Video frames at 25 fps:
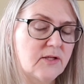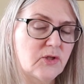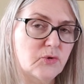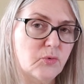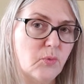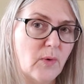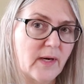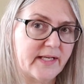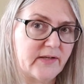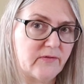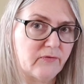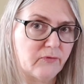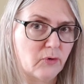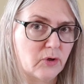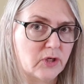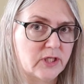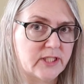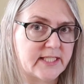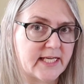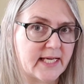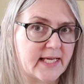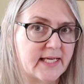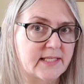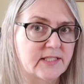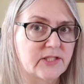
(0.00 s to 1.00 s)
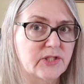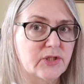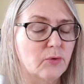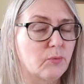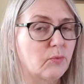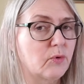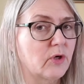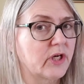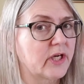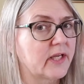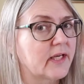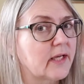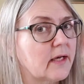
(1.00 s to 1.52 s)
24 day. So
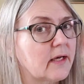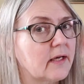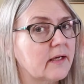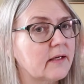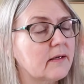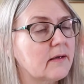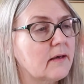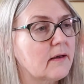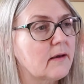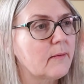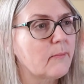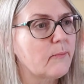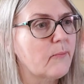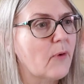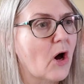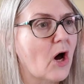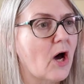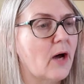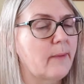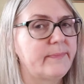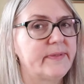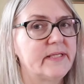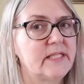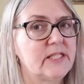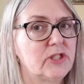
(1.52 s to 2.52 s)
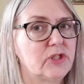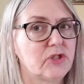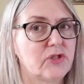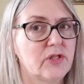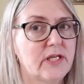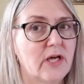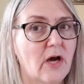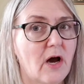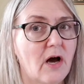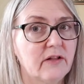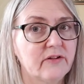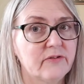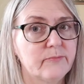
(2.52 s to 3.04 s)
we're gonna pop into
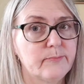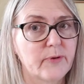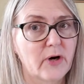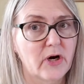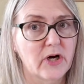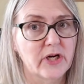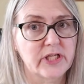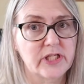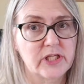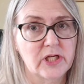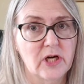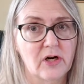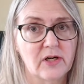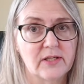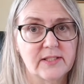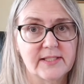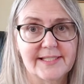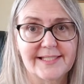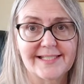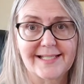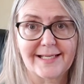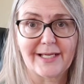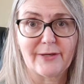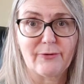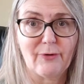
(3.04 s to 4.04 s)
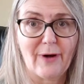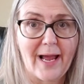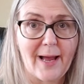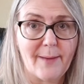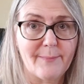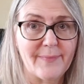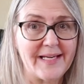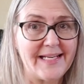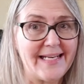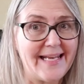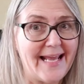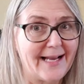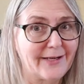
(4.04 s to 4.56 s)
the Olive Park Yarns to
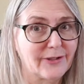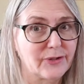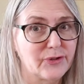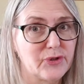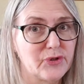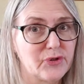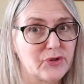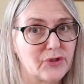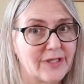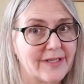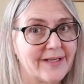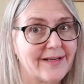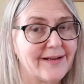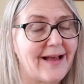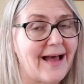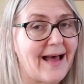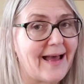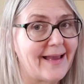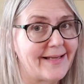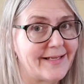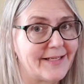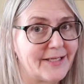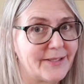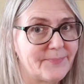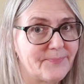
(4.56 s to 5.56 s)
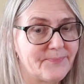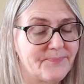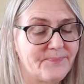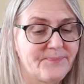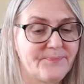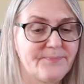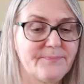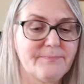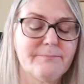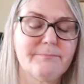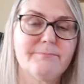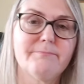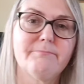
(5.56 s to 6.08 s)
grab an extra item.
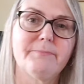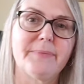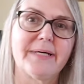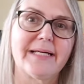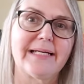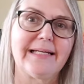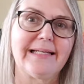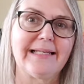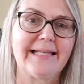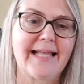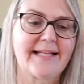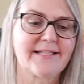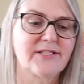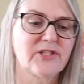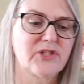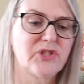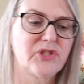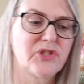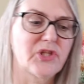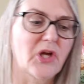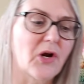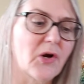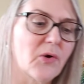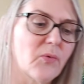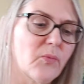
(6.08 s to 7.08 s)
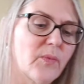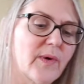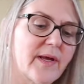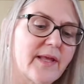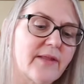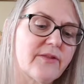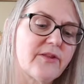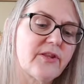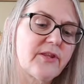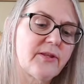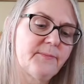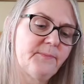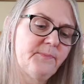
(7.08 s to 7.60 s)
But let's start
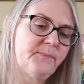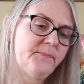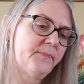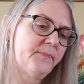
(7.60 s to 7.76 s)
with